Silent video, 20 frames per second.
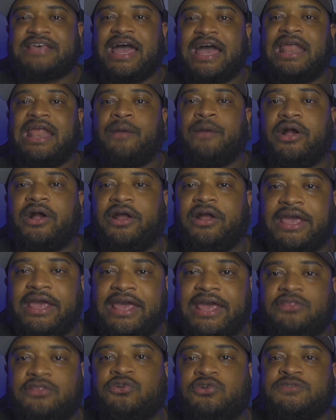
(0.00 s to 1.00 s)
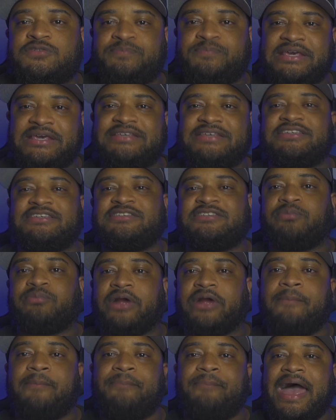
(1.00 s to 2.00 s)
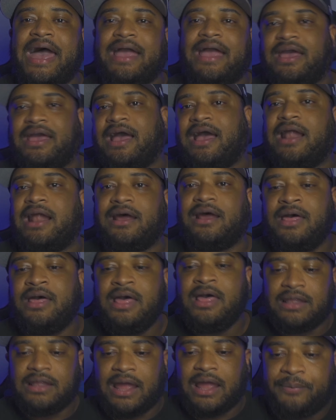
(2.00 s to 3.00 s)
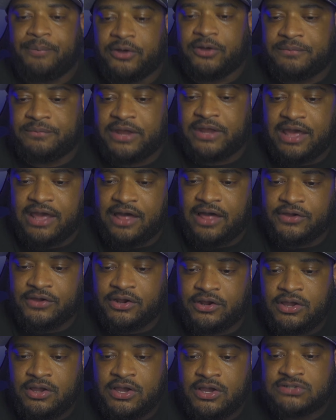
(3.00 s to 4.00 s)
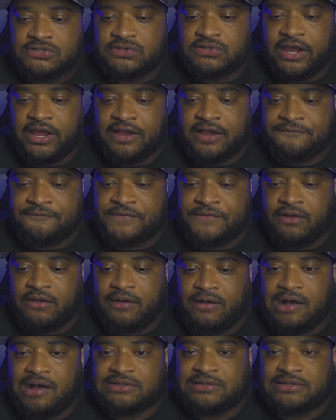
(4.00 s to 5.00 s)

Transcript: and they were gonna get those pieces, bring it back, and kind of like put them together so they could figure out. It's